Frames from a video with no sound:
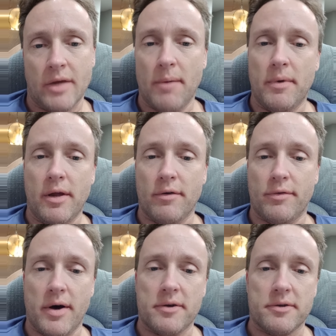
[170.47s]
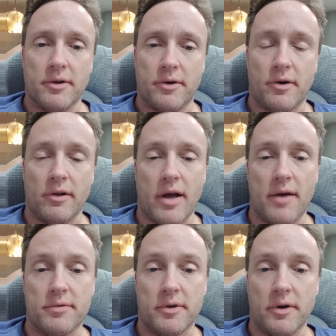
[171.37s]
How many of us look at our
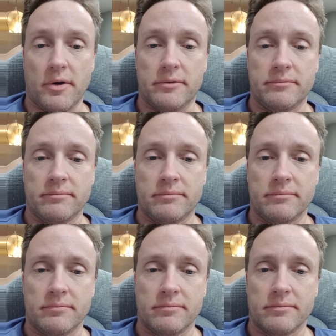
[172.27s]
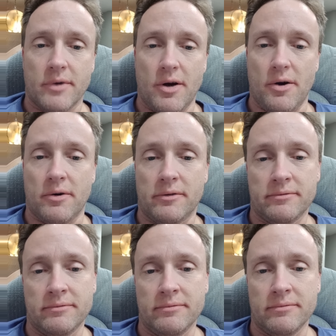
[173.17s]
lives and go, oh,
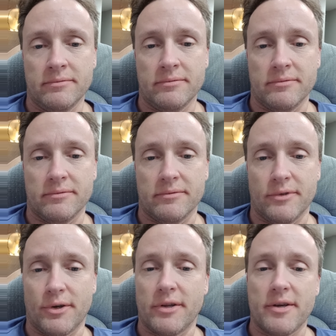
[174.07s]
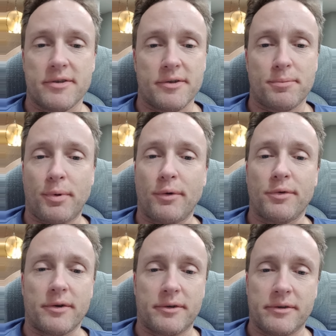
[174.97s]
look at this, it's
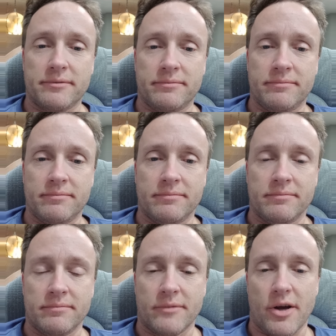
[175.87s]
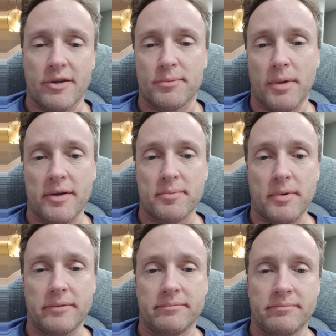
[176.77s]
perfect. God's blessed
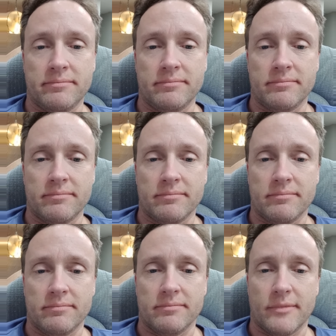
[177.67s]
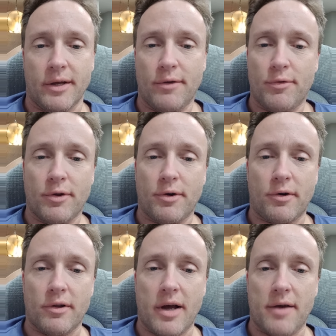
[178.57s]
me. And if we look at
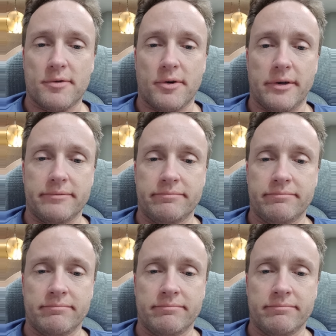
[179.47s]
our lives going,